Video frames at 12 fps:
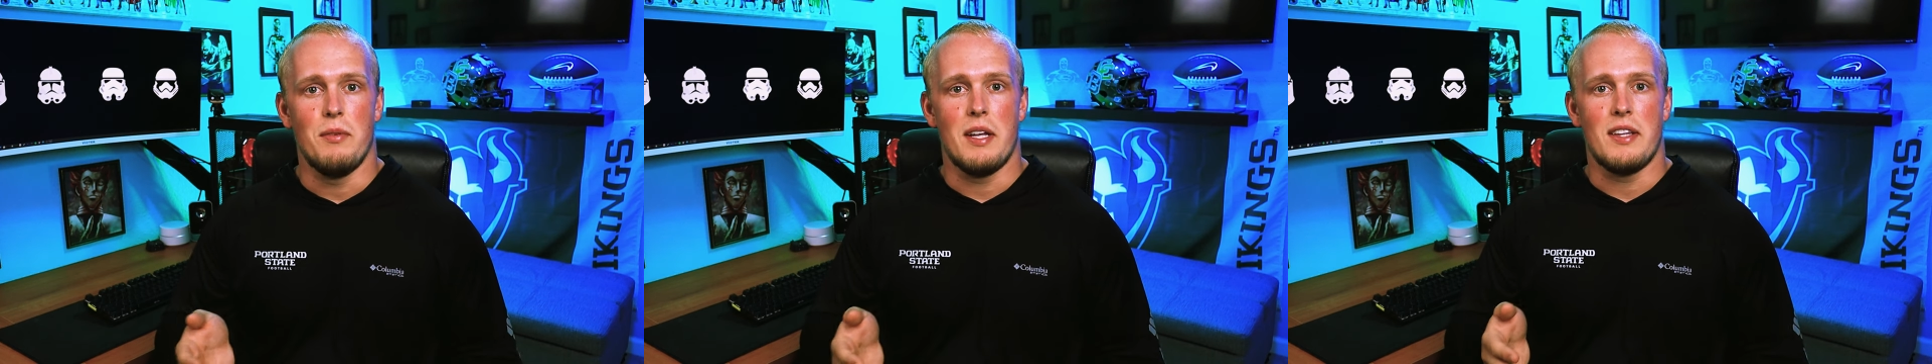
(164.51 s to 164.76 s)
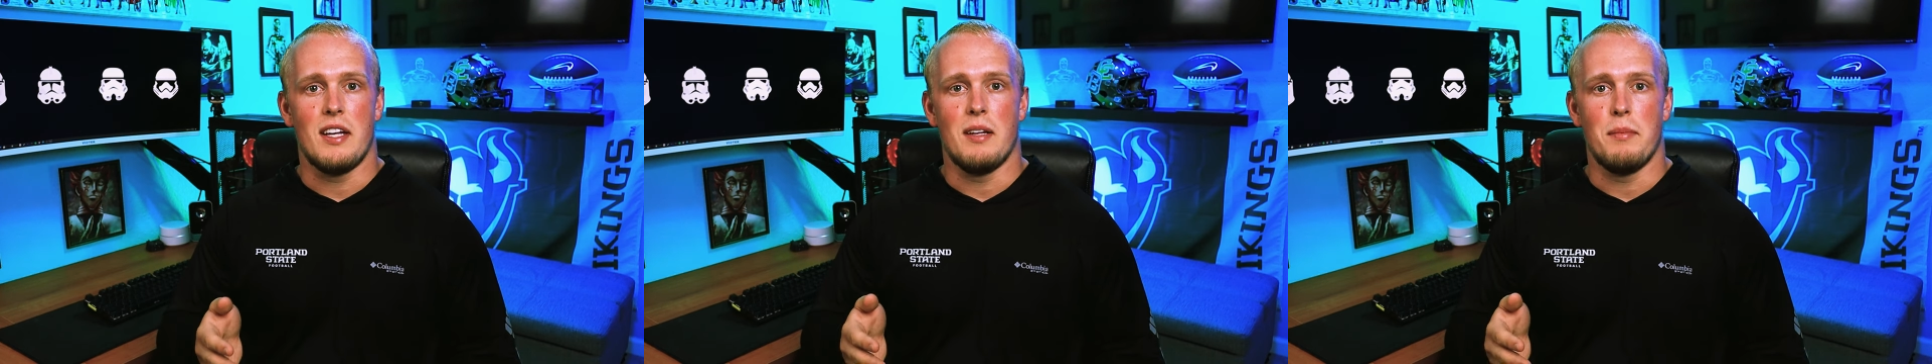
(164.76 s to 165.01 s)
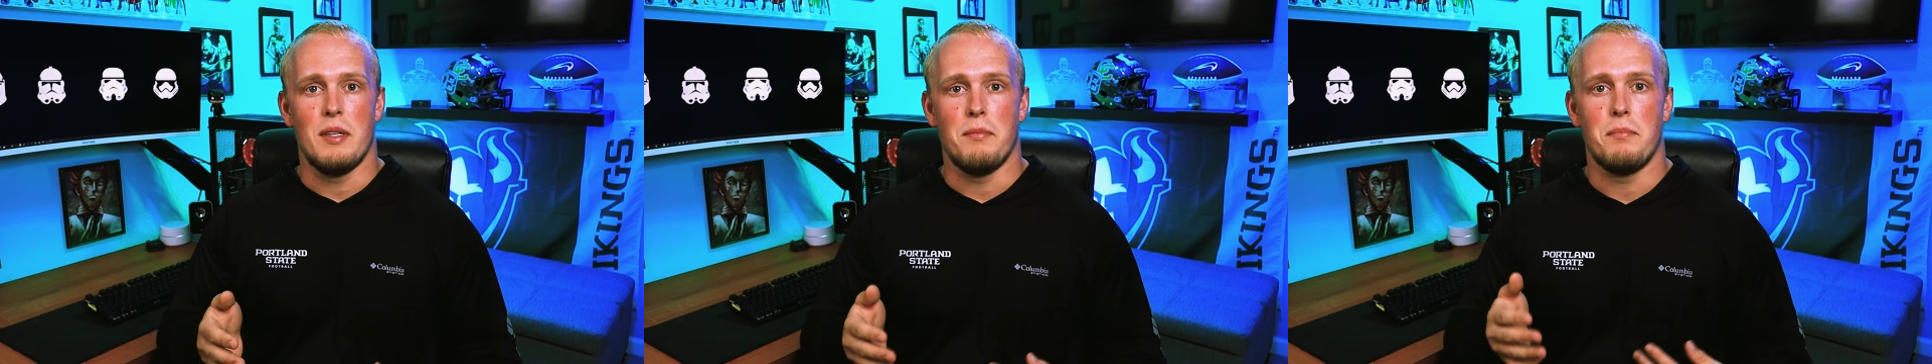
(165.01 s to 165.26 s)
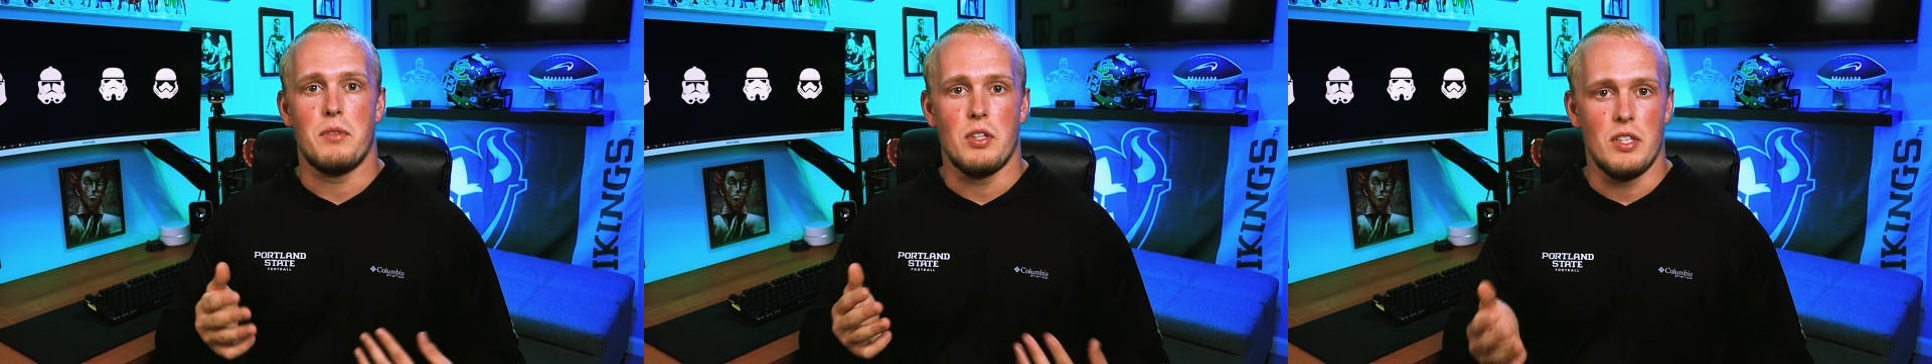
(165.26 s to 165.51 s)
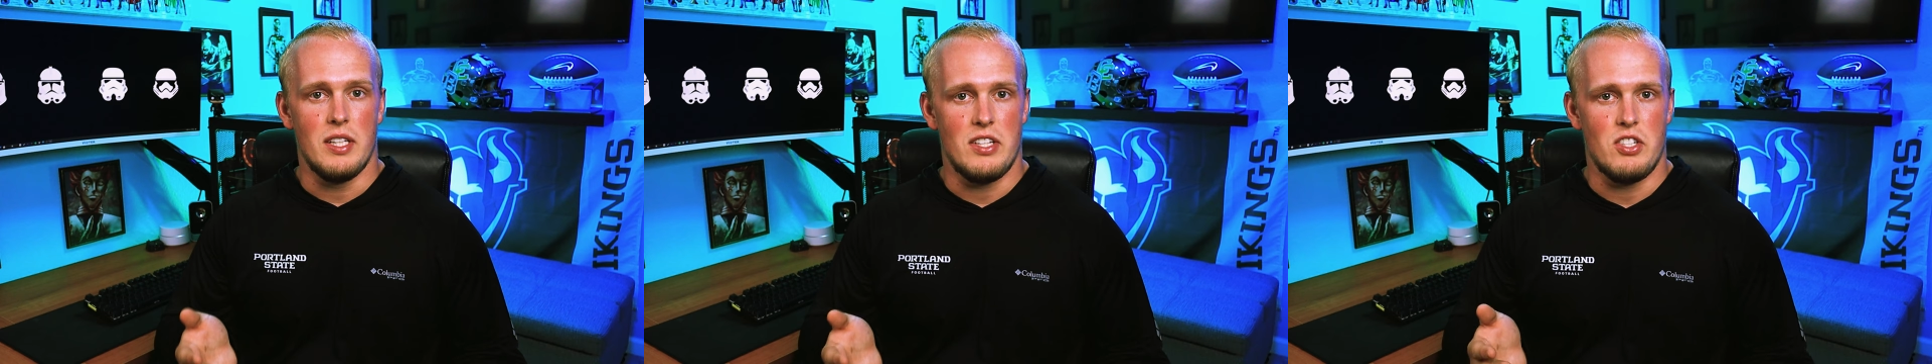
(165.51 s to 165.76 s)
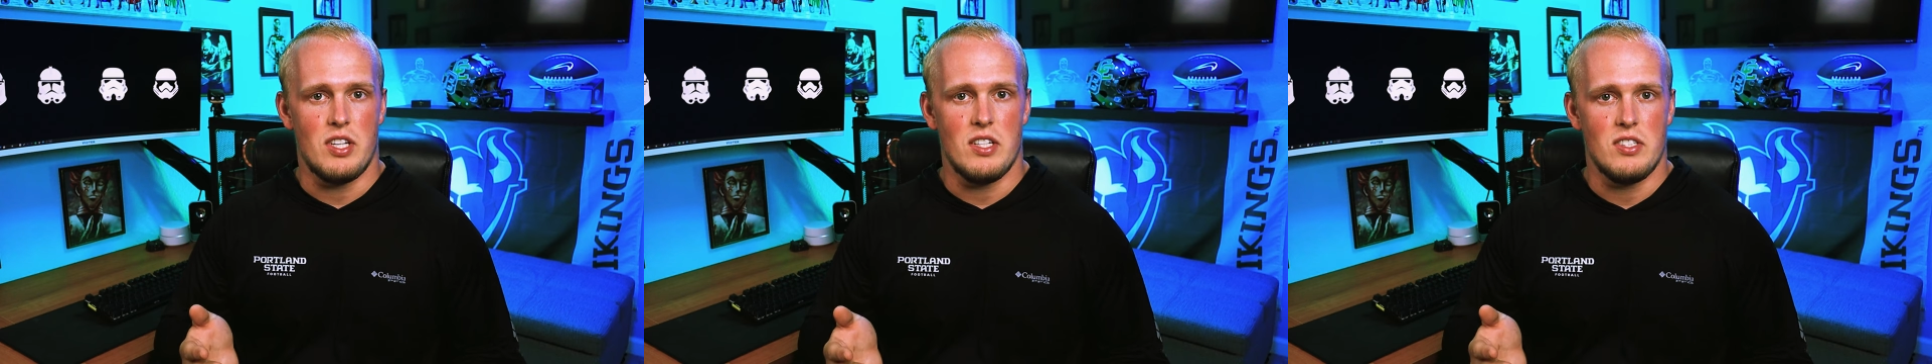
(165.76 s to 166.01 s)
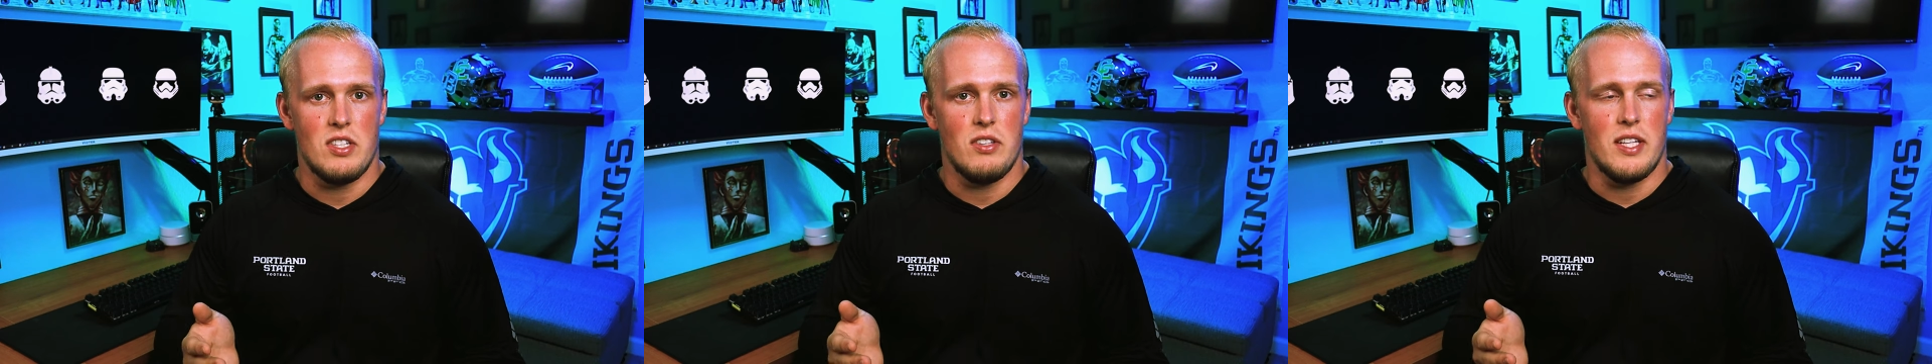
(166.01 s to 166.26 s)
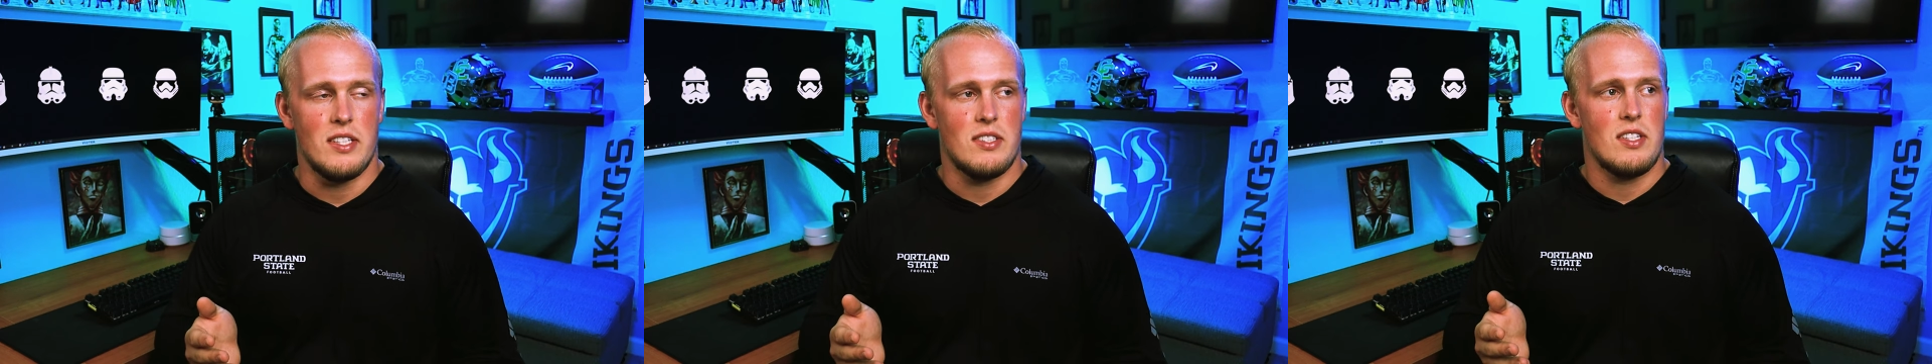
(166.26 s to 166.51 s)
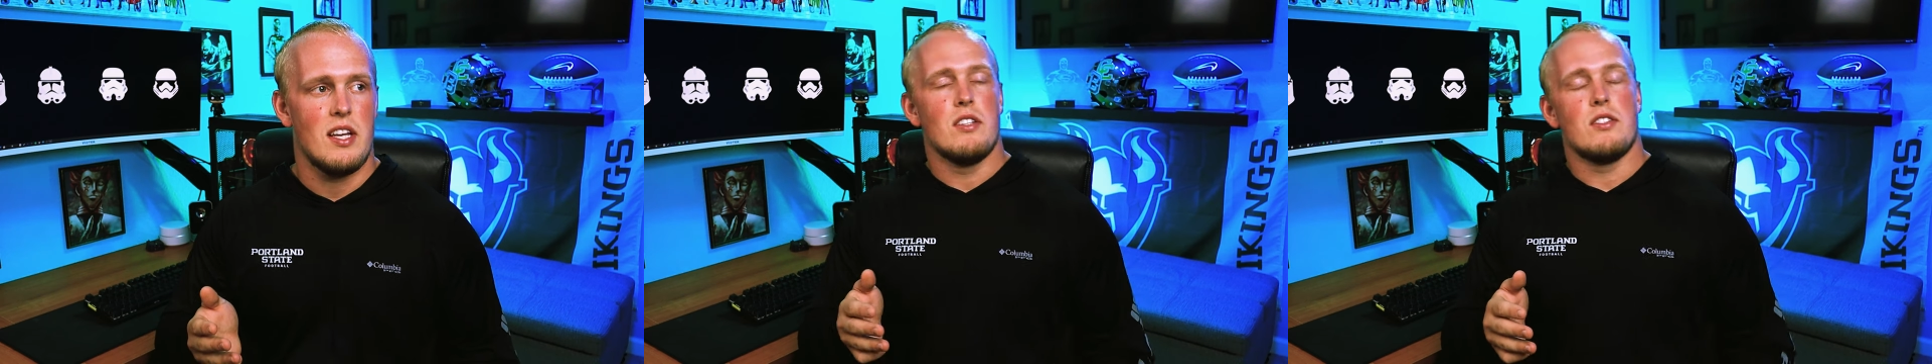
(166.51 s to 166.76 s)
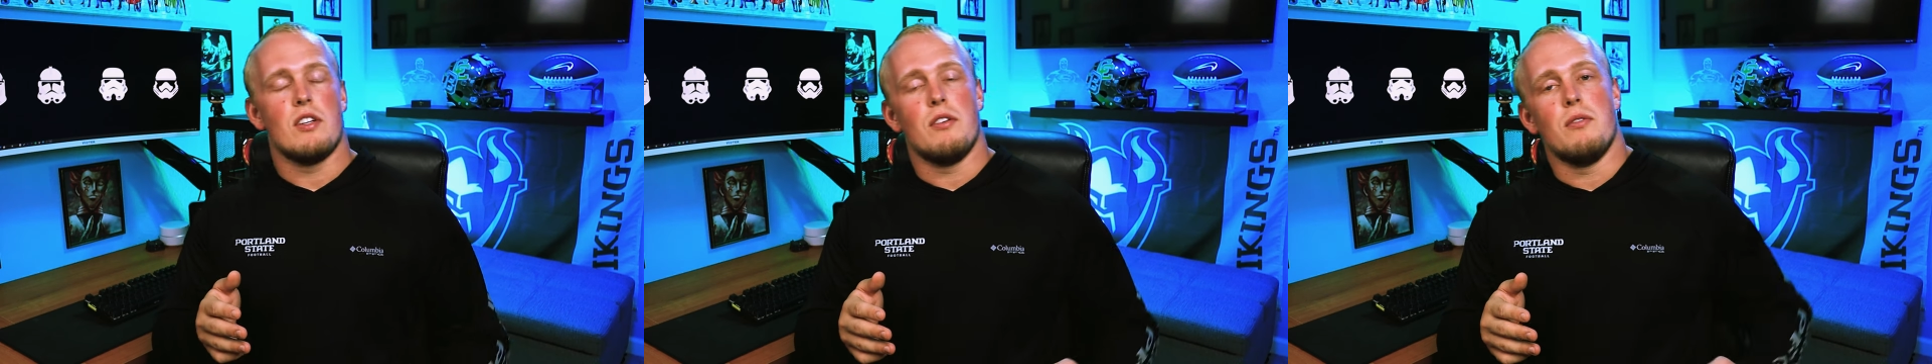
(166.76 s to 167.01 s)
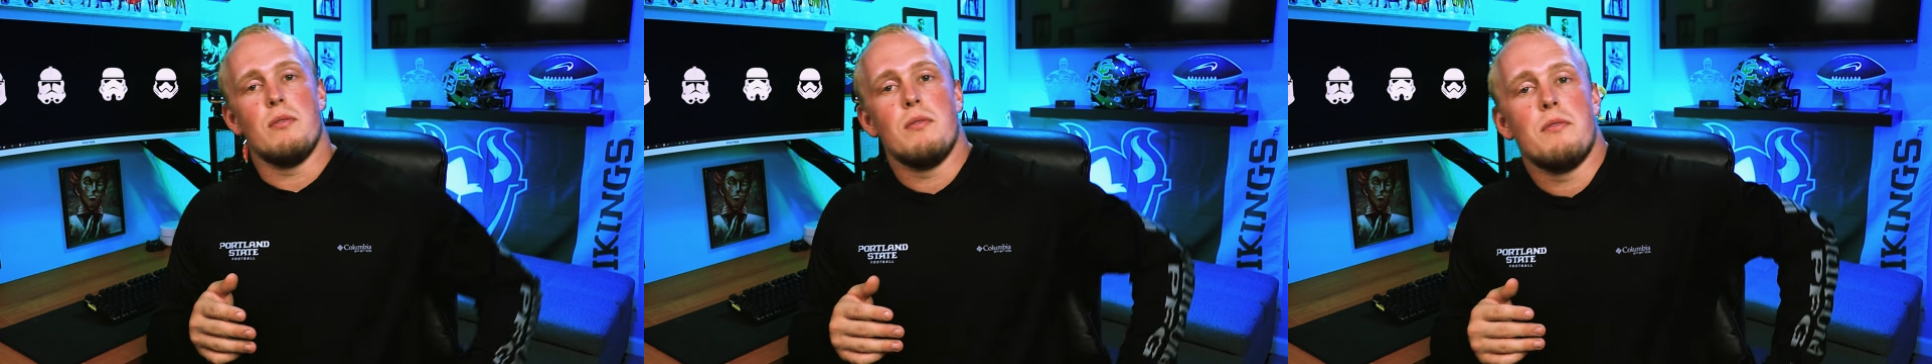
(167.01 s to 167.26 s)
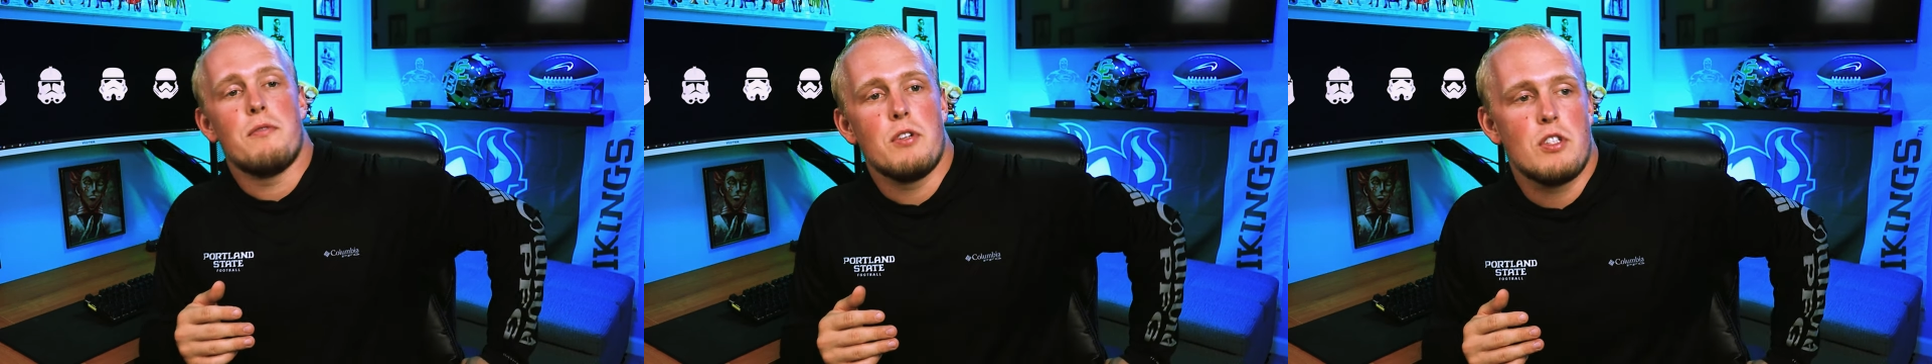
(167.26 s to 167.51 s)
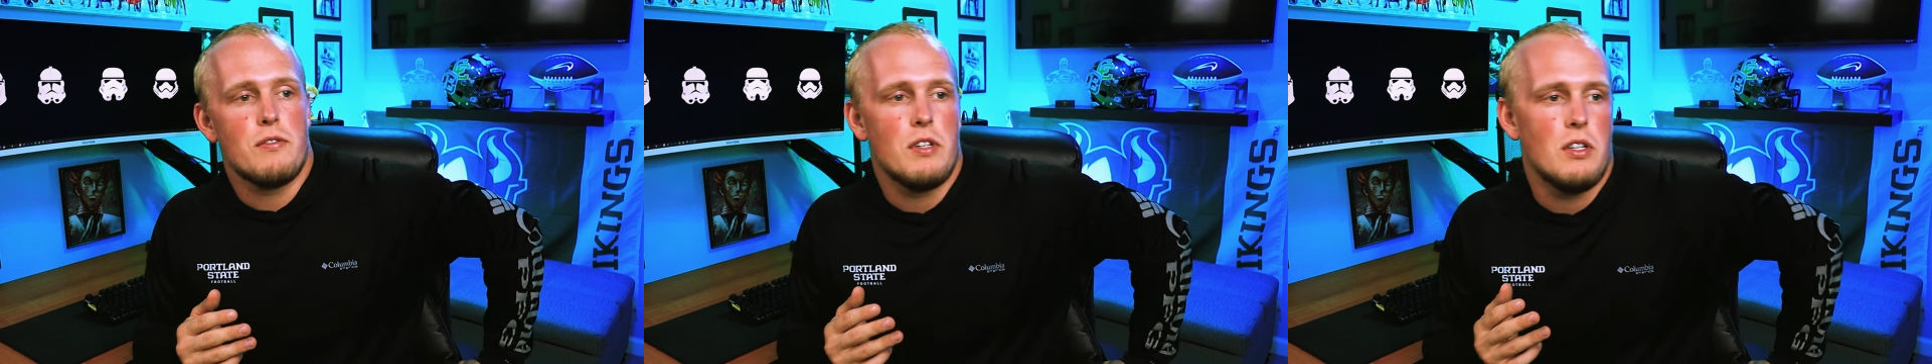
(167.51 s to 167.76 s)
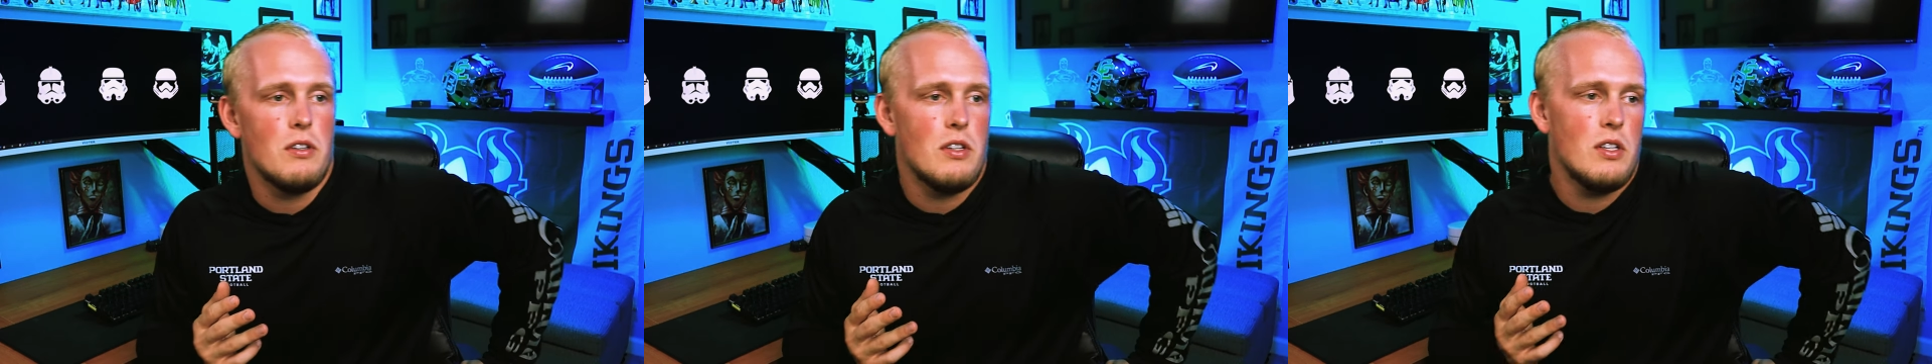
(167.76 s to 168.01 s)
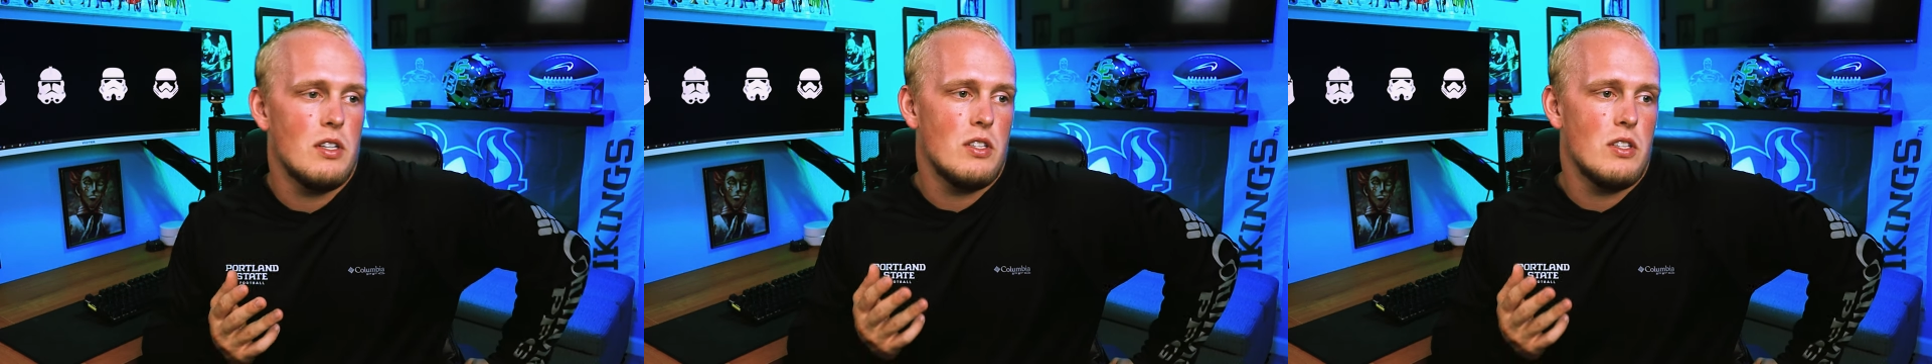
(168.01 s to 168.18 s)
I thought it'd be good to let you guys know this. So First of all,